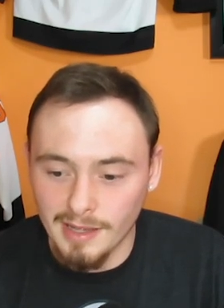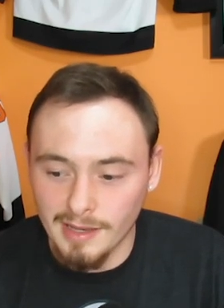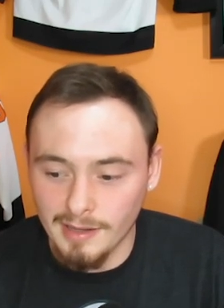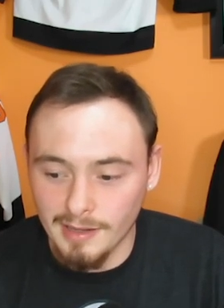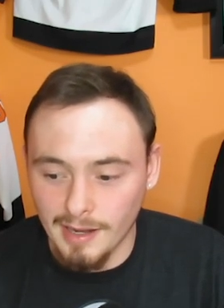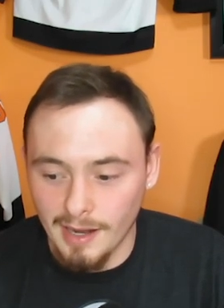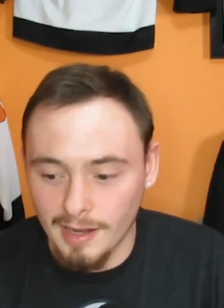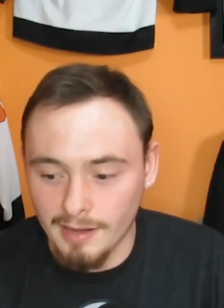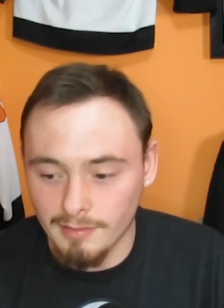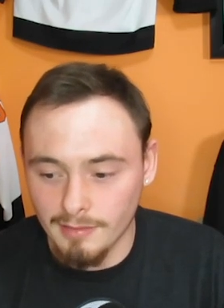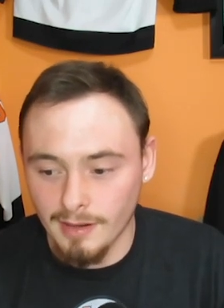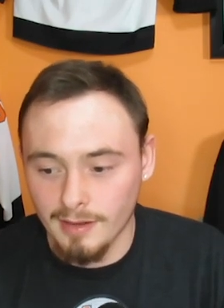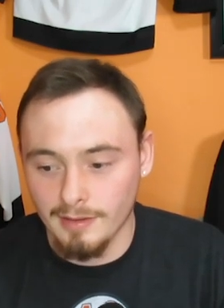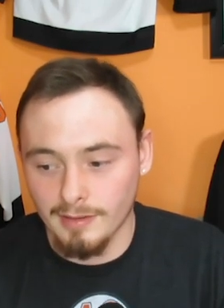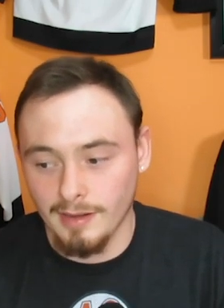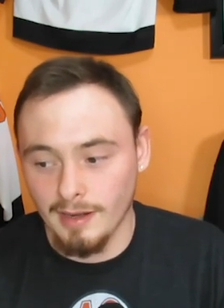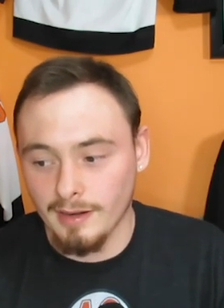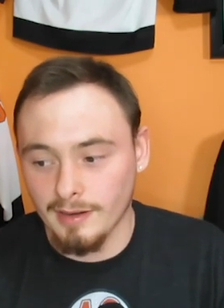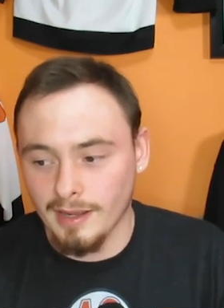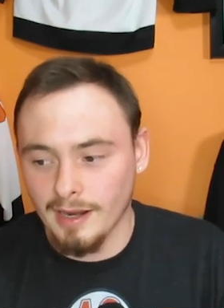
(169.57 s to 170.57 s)
And and
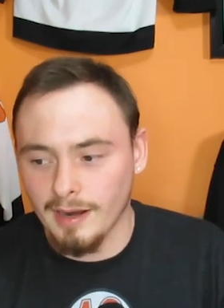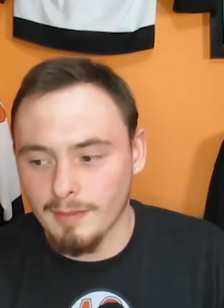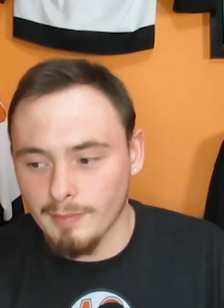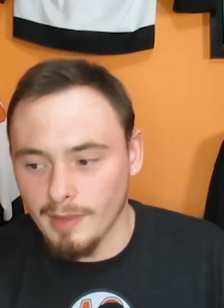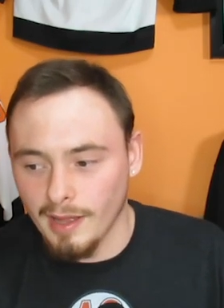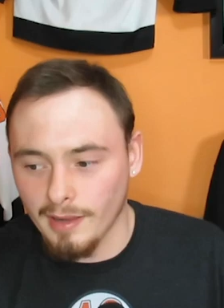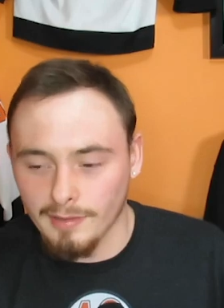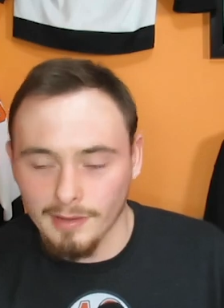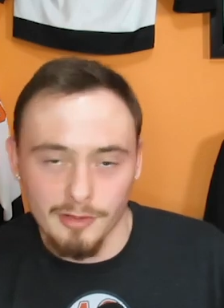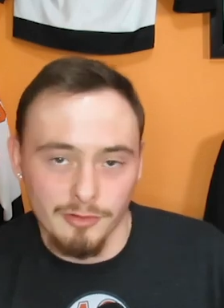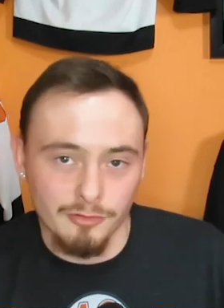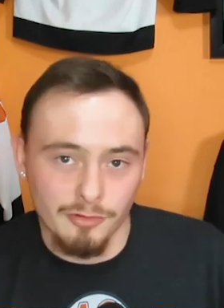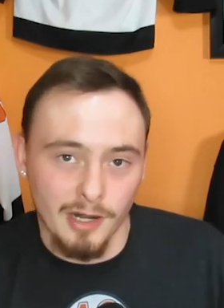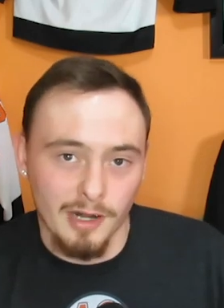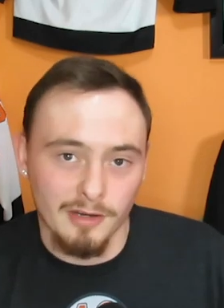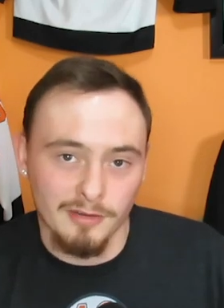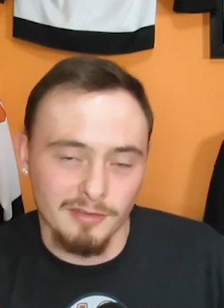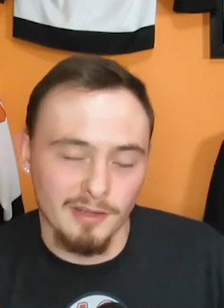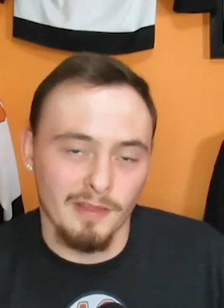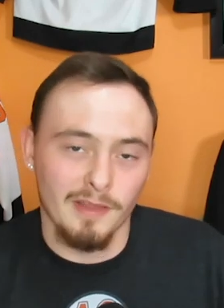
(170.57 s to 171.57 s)
and again, I'm not like
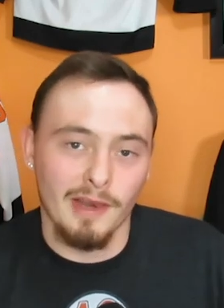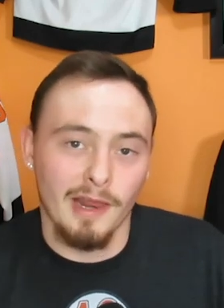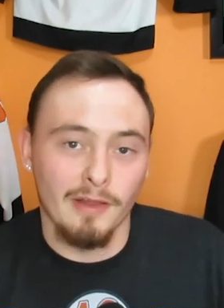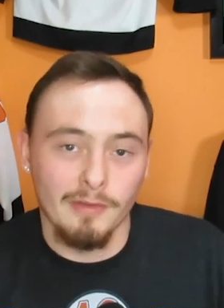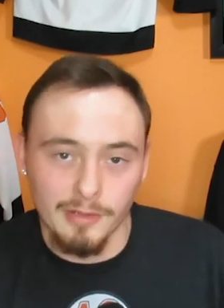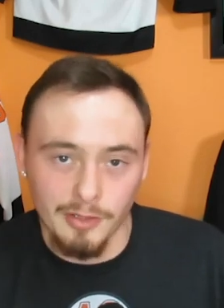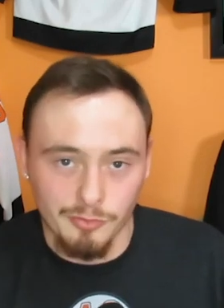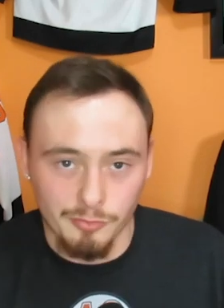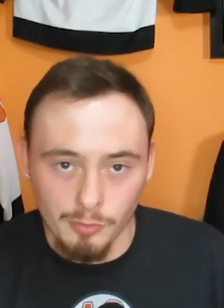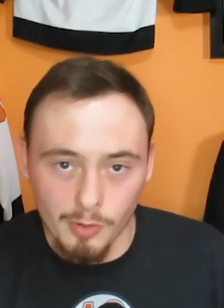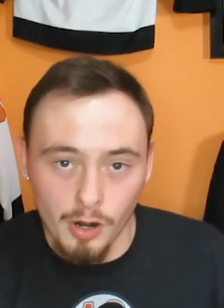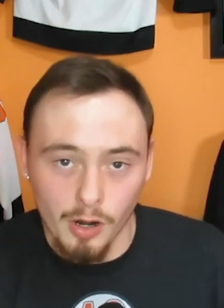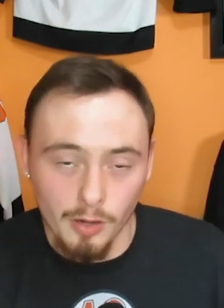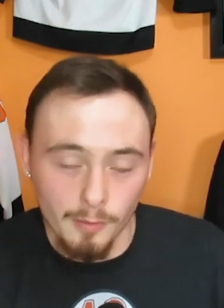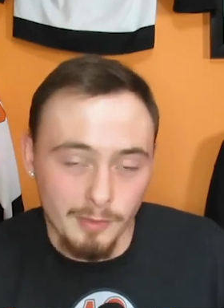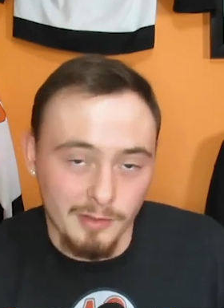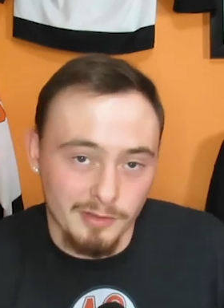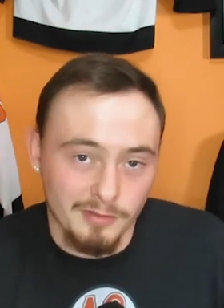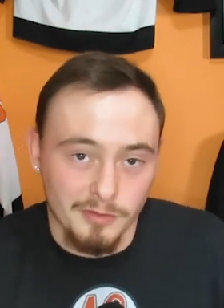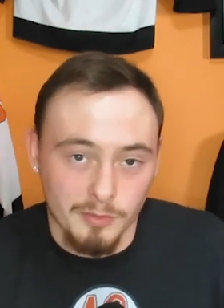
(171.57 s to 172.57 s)
trying to say that Elliotte's
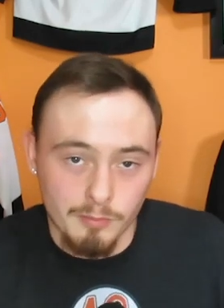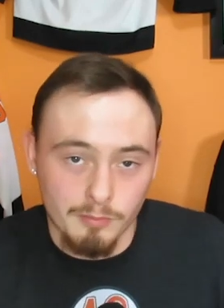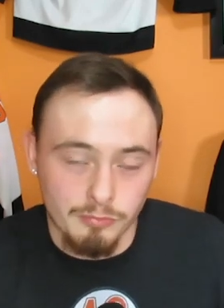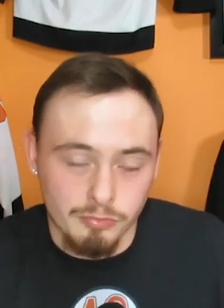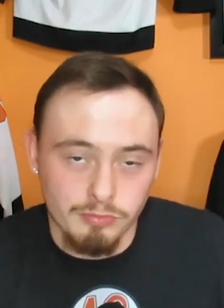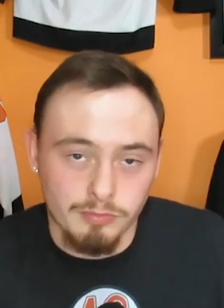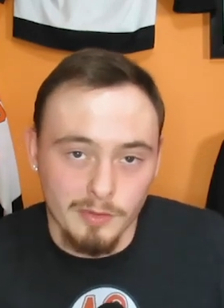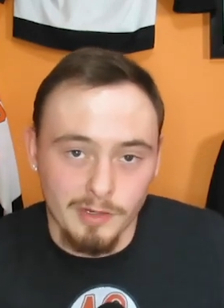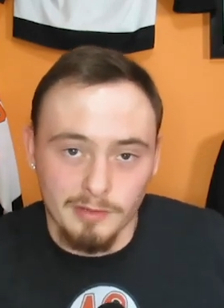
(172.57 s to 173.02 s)
wrong because he,